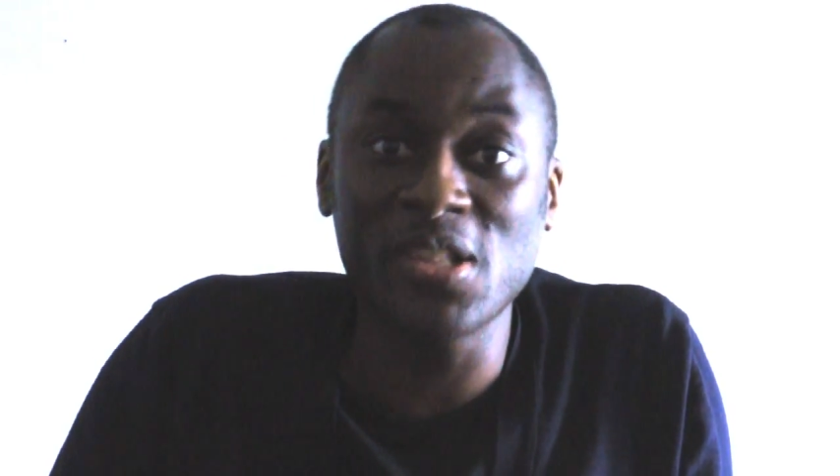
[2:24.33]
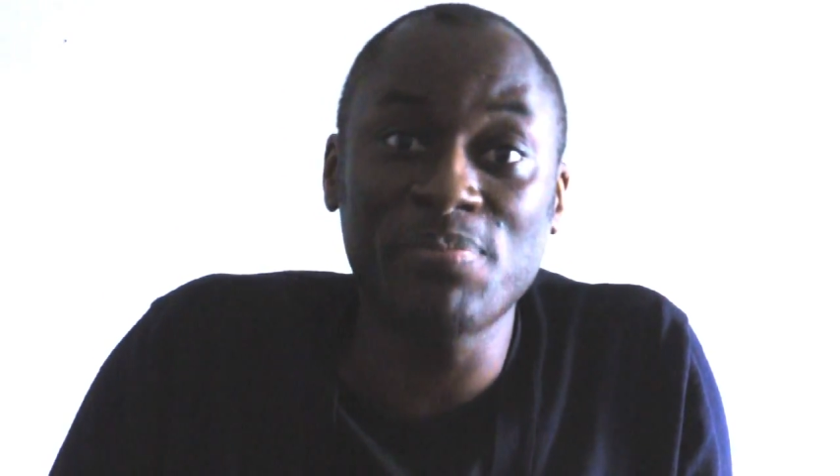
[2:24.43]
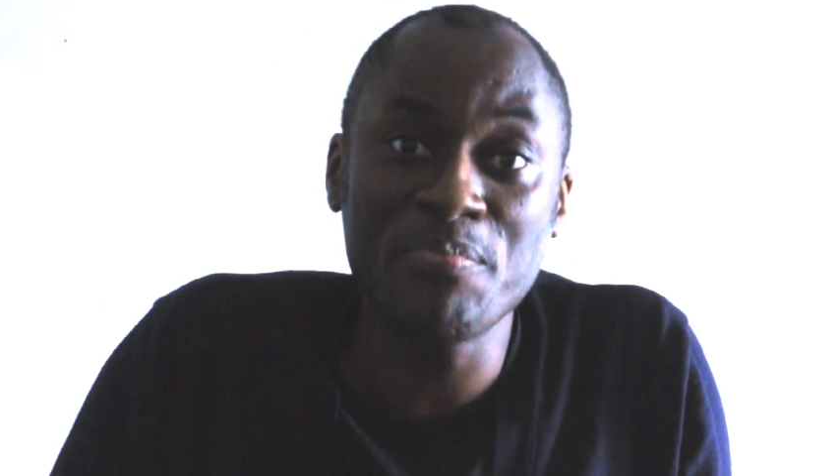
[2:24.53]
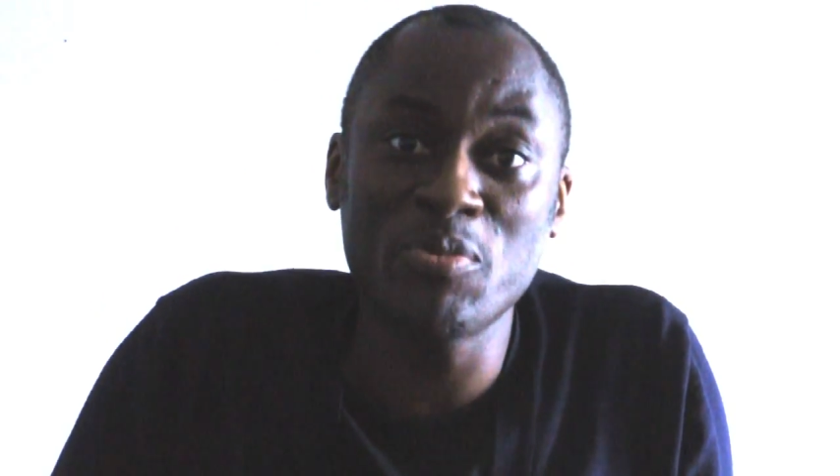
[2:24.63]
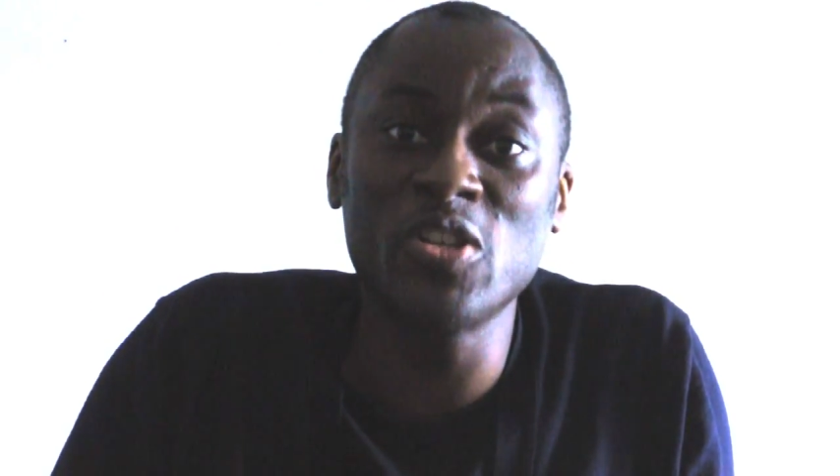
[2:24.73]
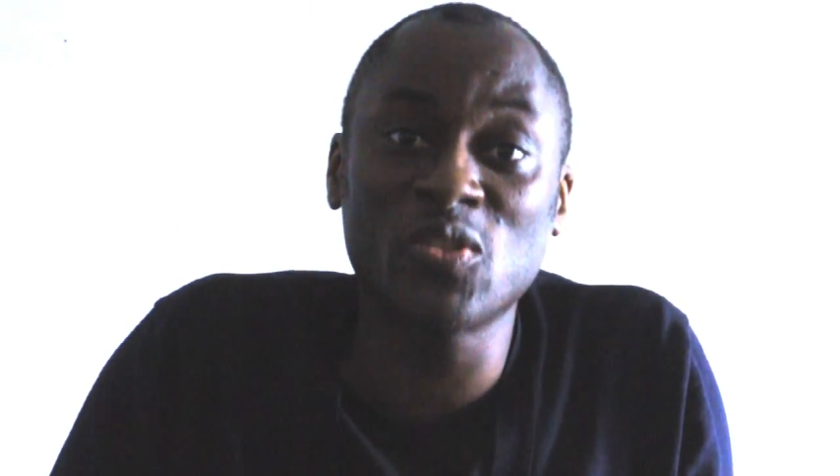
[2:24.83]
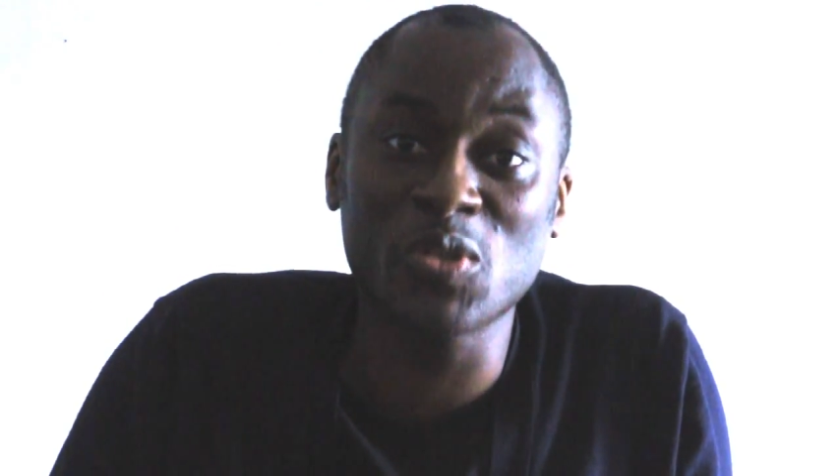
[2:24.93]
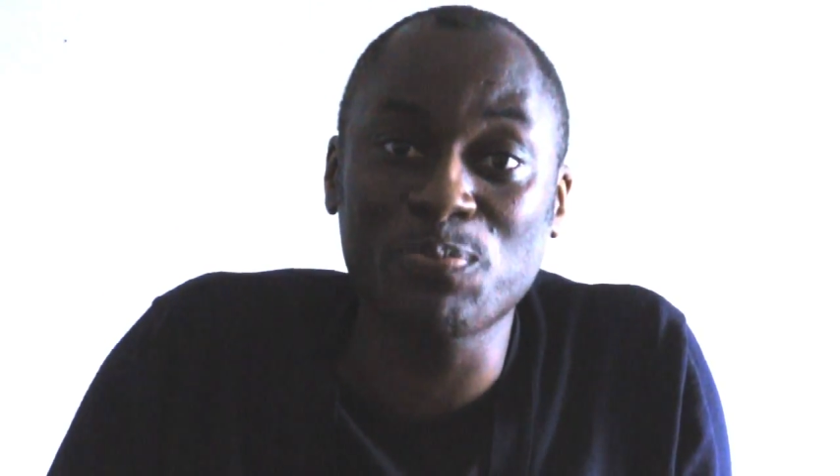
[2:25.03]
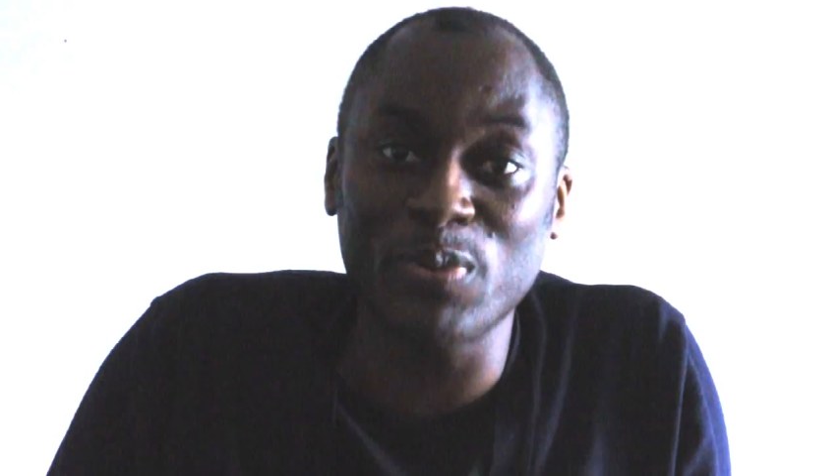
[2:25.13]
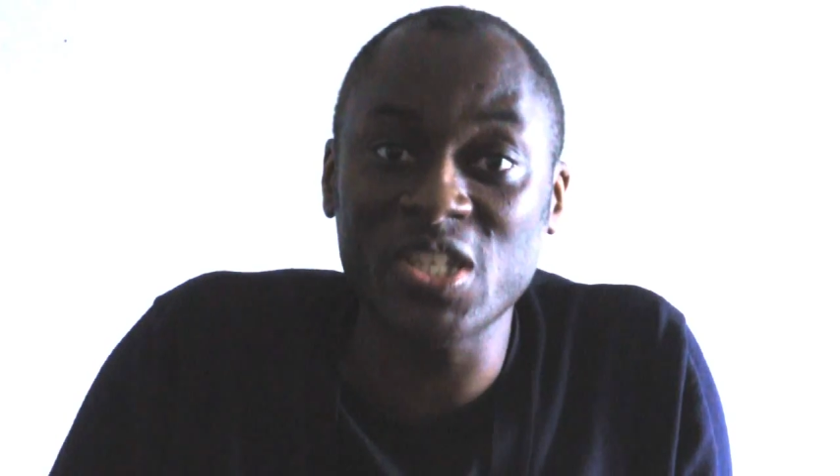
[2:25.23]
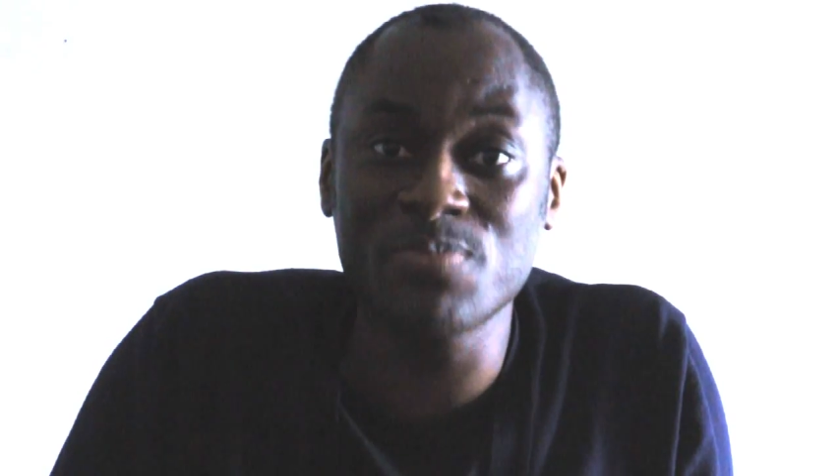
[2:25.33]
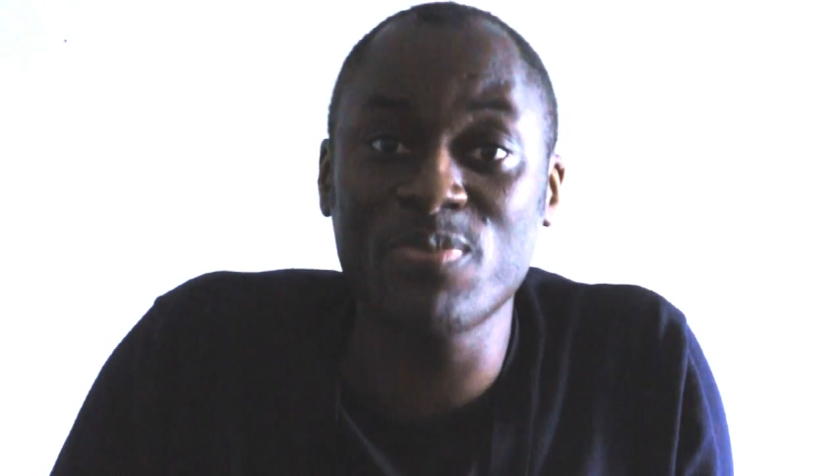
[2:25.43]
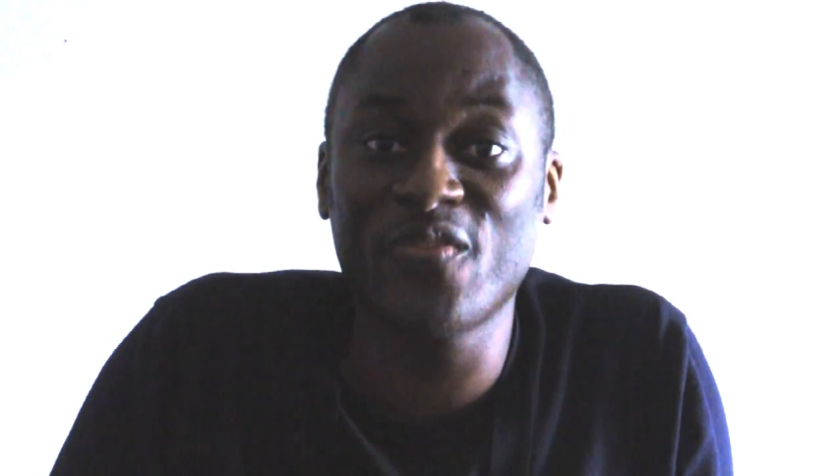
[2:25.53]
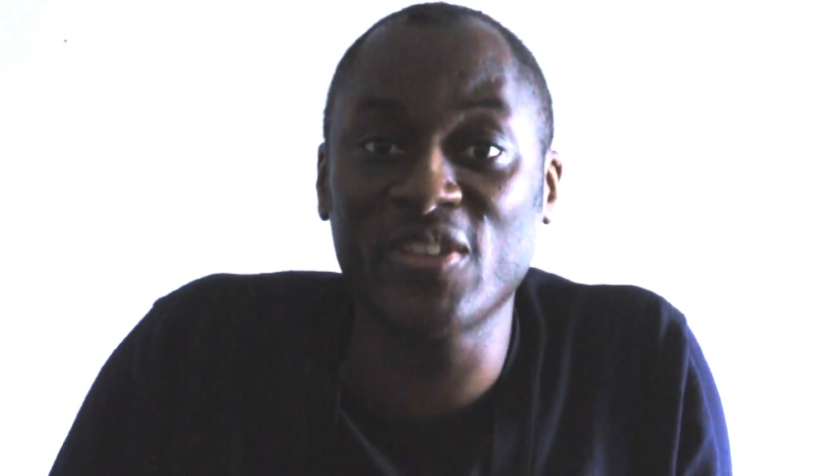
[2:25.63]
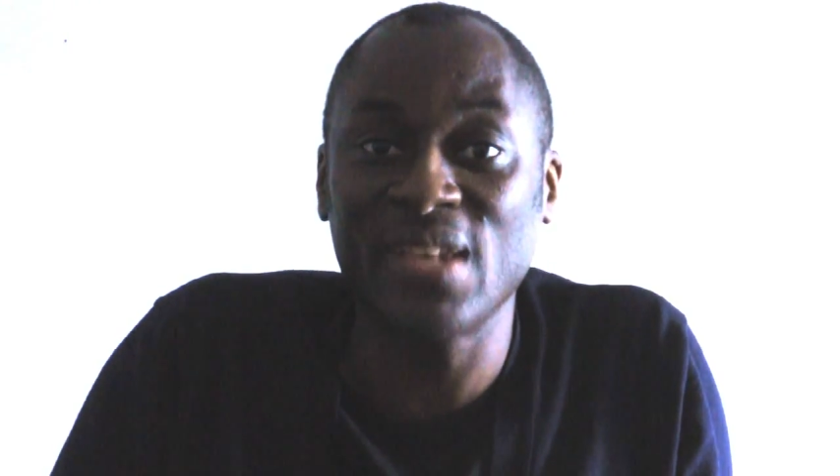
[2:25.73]
the people who's
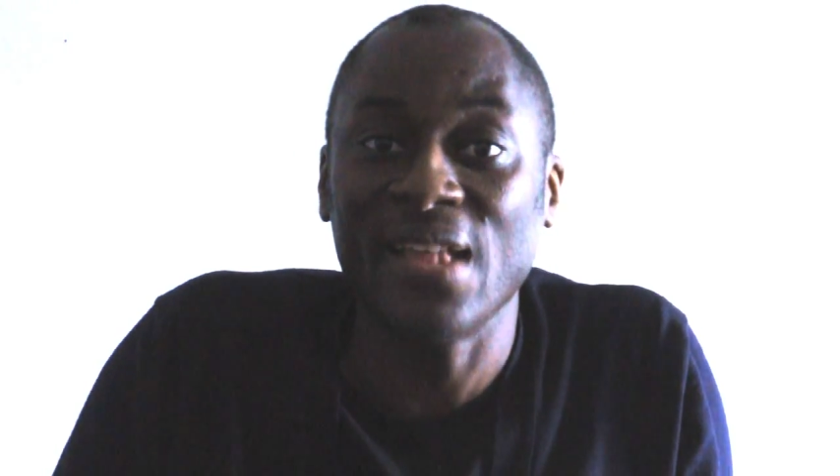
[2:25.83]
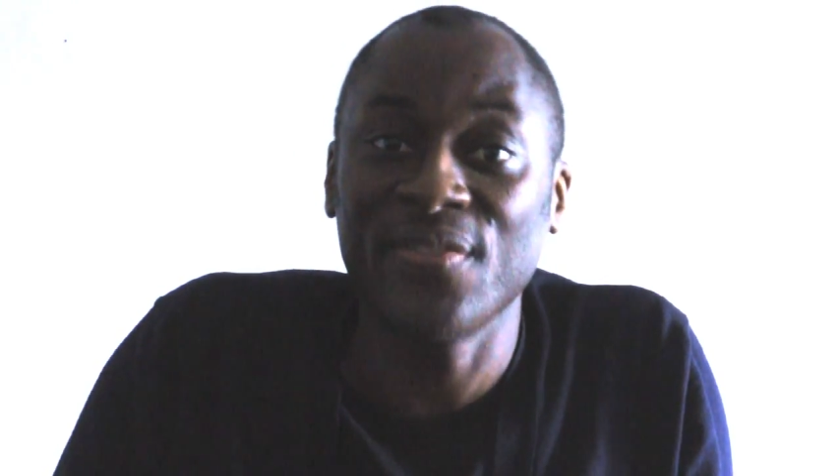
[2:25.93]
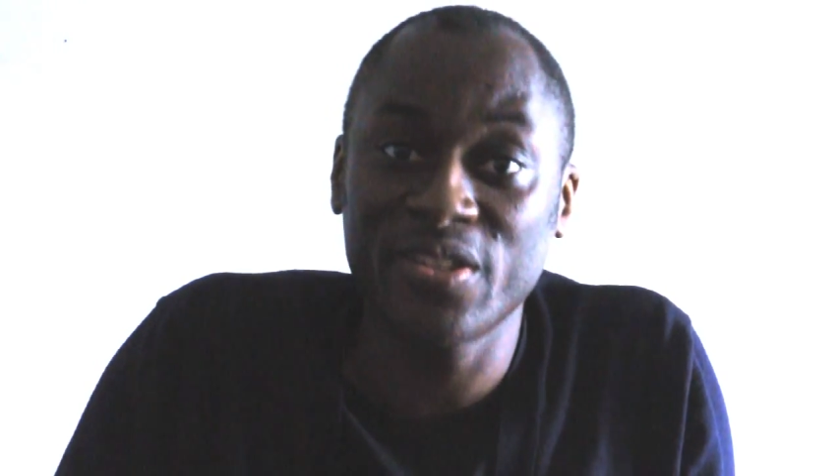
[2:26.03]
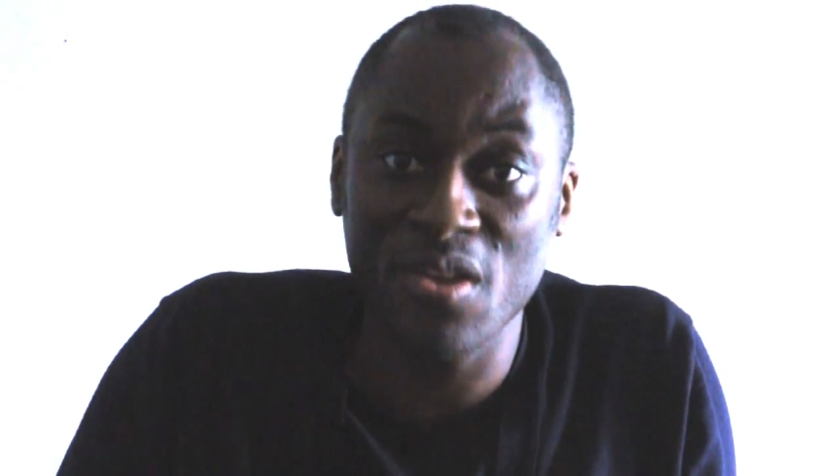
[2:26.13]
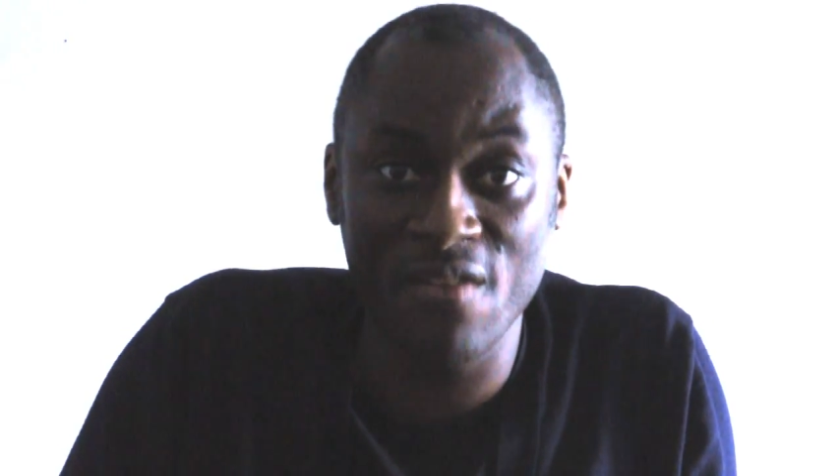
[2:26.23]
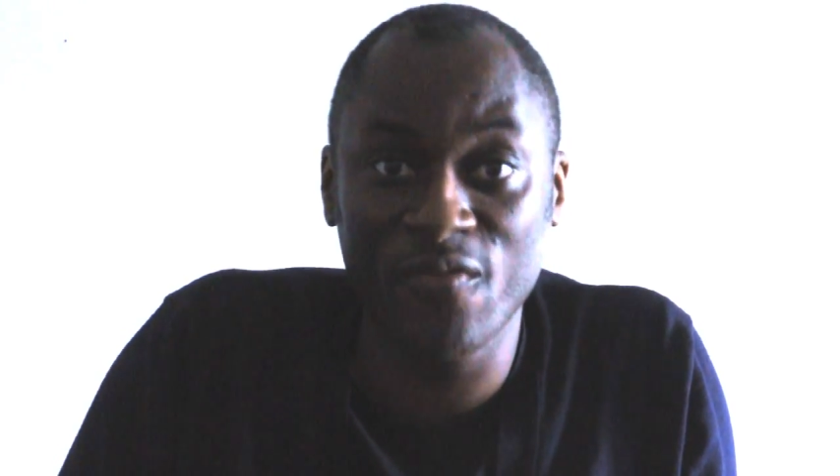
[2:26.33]
responsible for setting the tone